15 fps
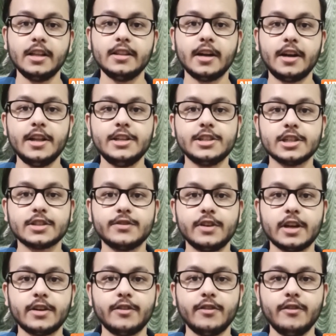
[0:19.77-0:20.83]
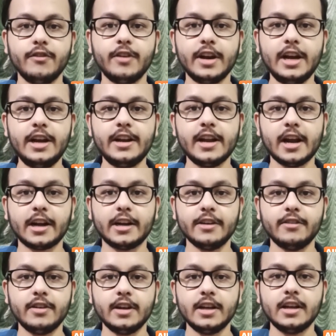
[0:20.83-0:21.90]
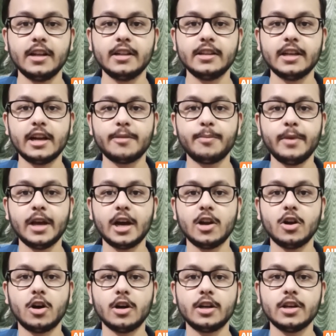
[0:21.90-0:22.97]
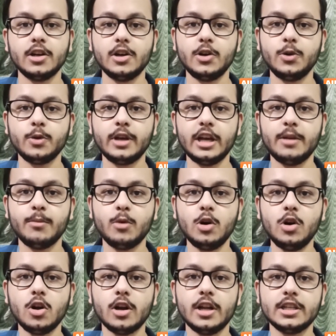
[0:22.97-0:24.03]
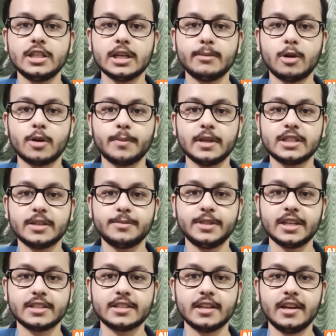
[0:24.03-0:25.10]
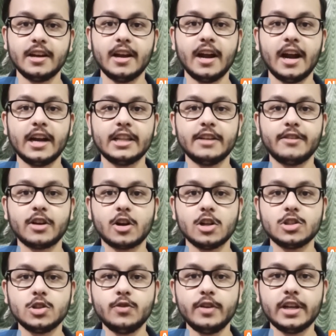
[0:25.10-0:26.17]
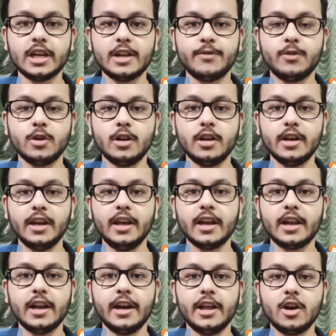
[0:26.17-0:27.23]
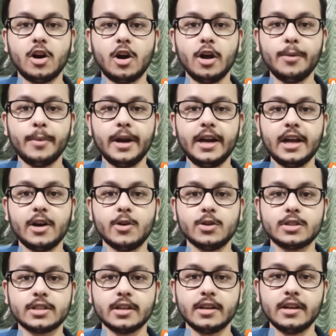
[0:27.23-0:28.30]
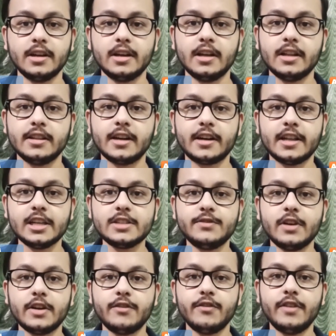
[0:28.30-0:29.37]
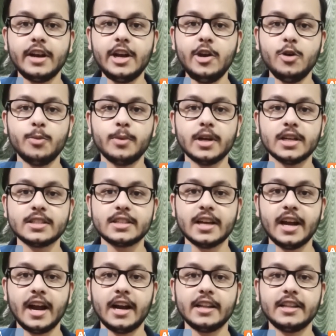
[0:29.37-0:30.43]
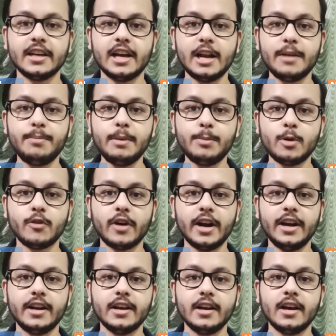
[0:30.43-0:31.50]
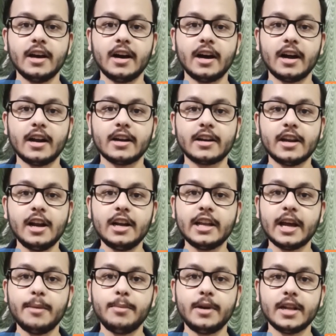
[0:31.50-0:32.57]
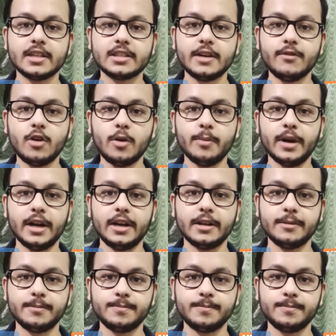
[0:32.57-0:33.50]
The teachers were very interactive. They helped me a lot to gain more knowledge about my subjects, and they were also very helpful in clearing all my doubts. The tests were very numerous, and they helped me provide a real-time test environment.